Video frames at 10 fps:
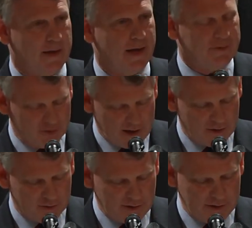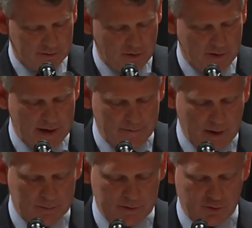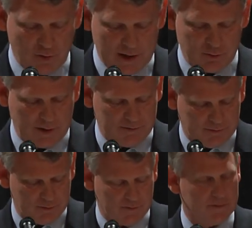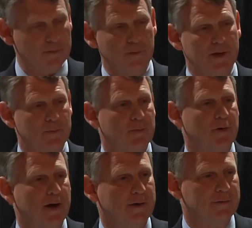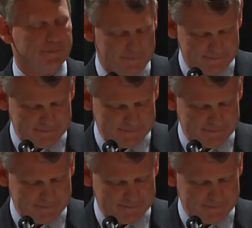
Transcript: Educators like Jody have helped us graduate students that we can be proud of.